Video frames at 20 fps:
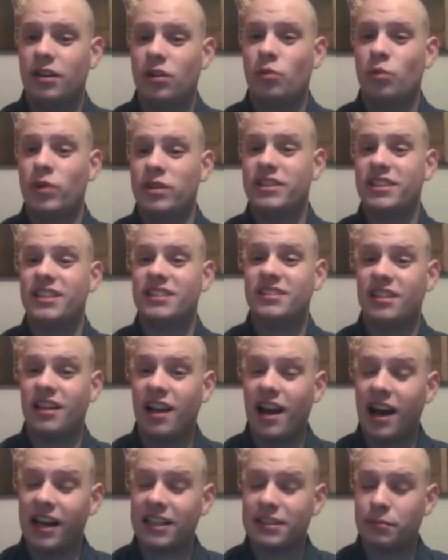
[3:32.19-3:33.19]
which is the
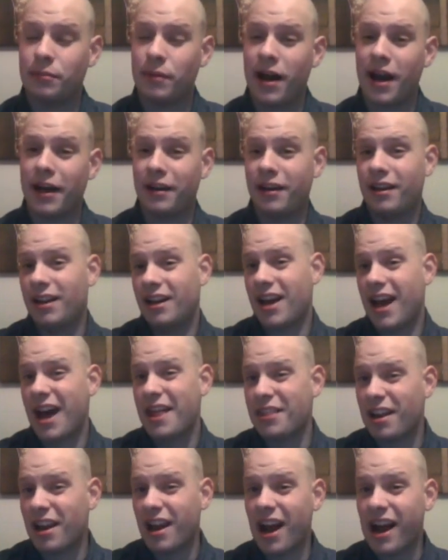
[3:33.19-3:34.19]
last man,
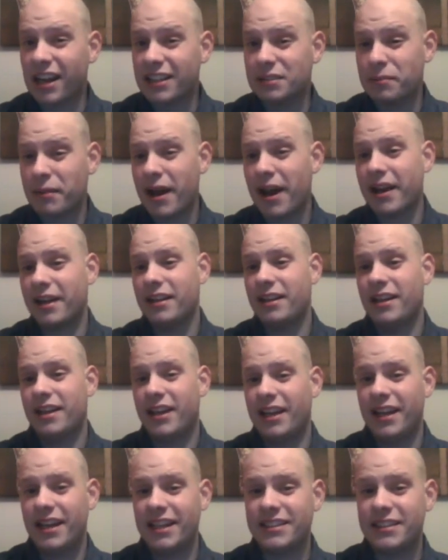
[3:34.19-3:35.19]
and the last man
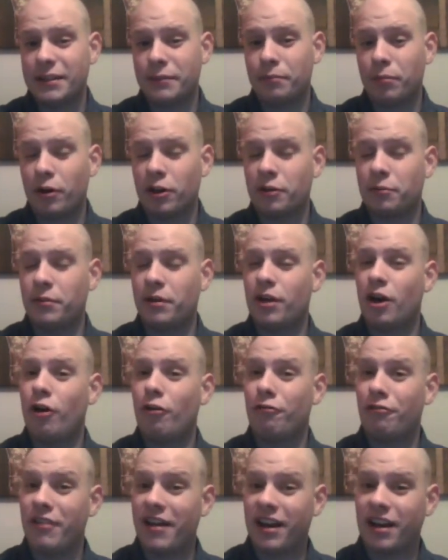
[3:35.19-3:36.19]
is the embodiment
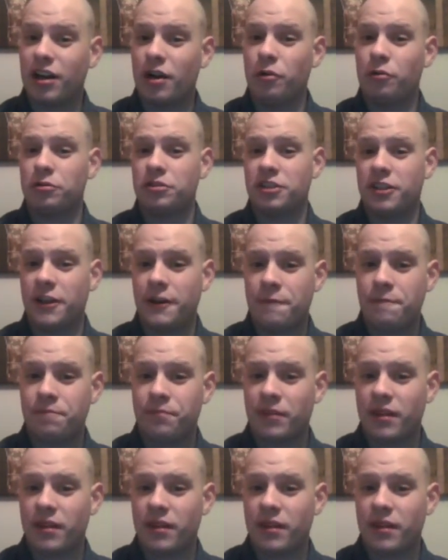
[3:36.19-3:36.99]
of their culture.